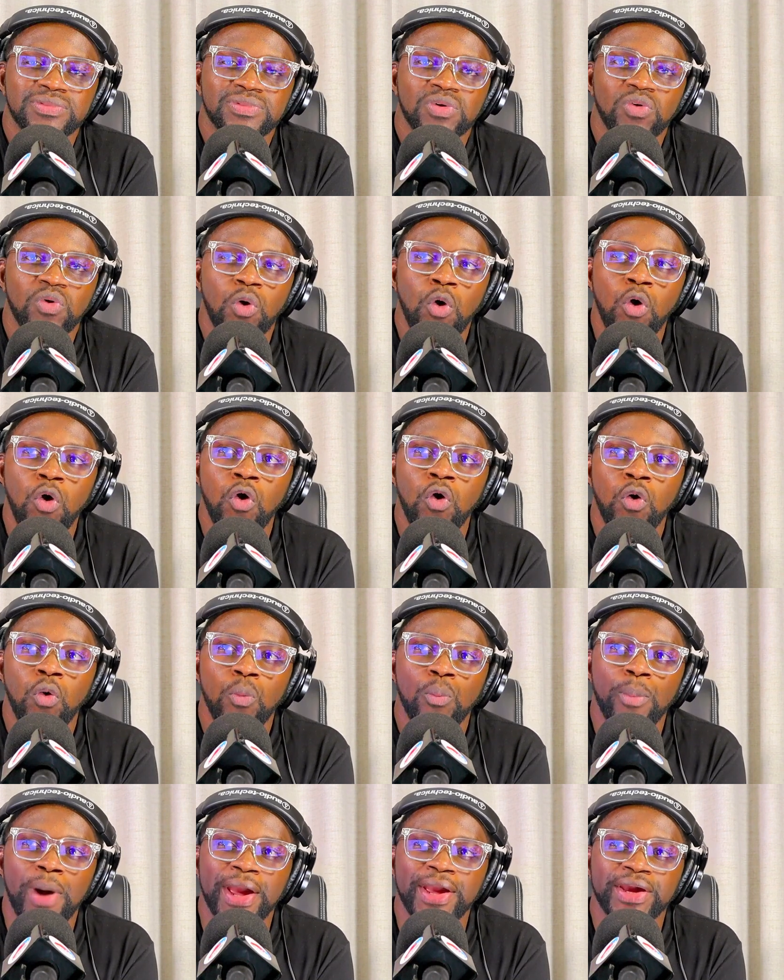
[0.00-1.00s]
Oh
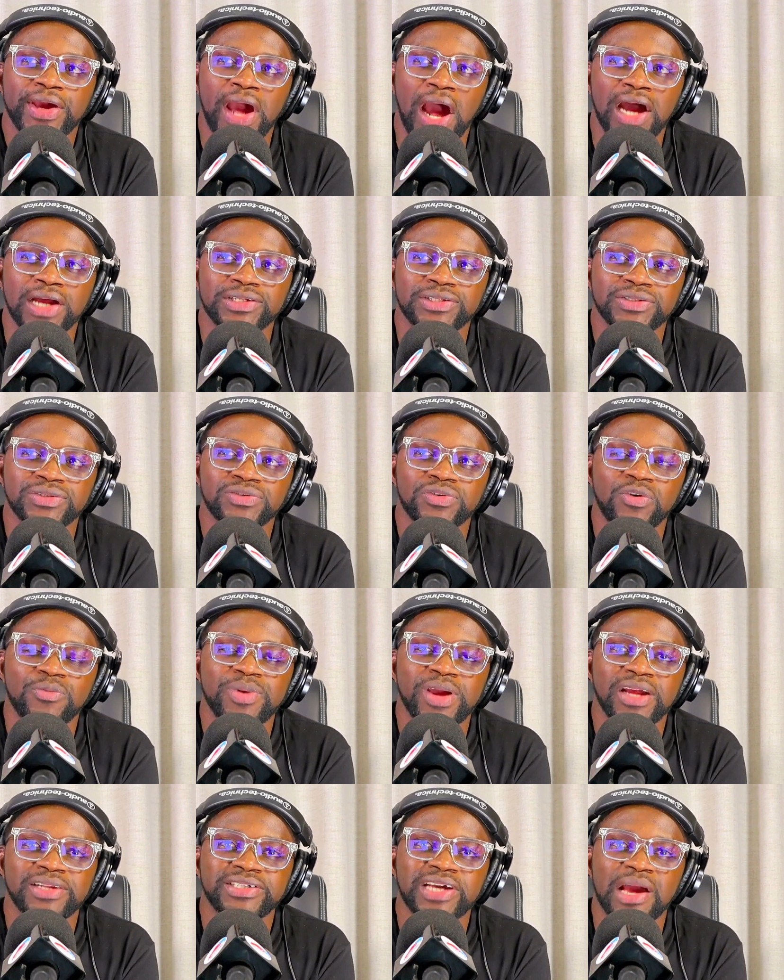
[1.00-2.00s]
my God. Obian
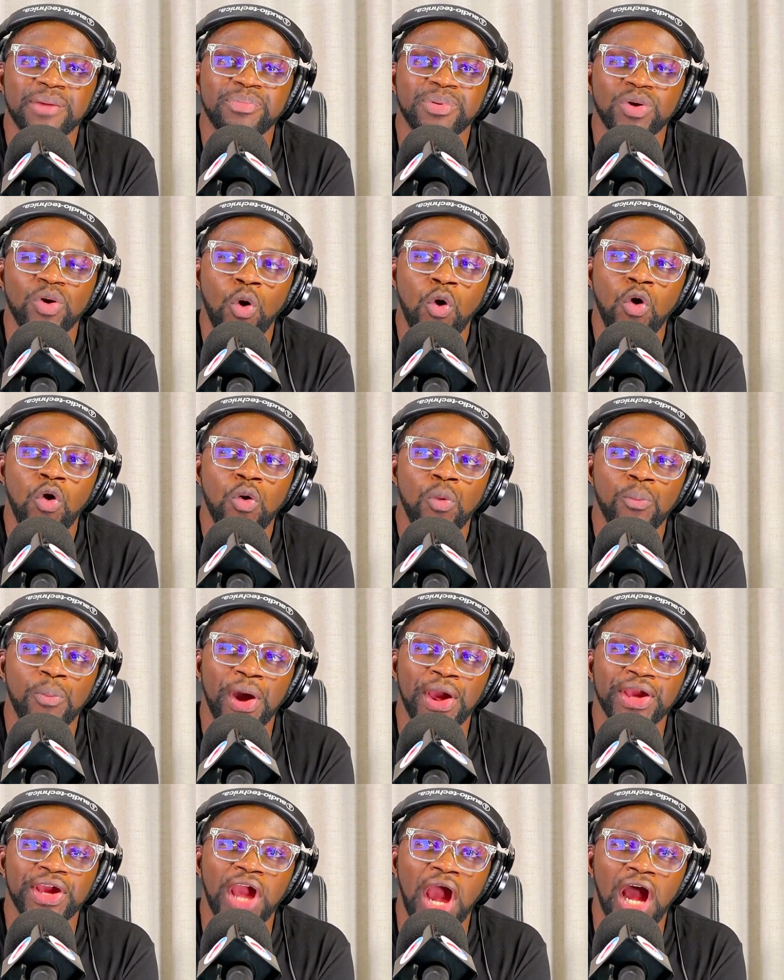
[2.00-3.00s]
type. Oh my
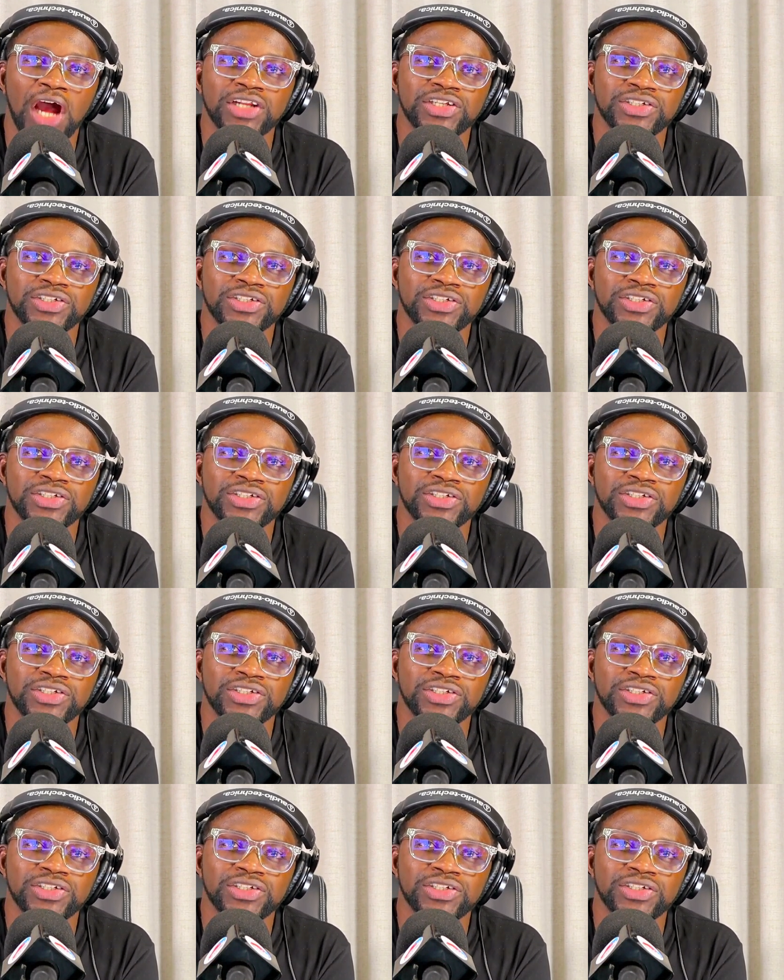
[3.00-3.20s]
God.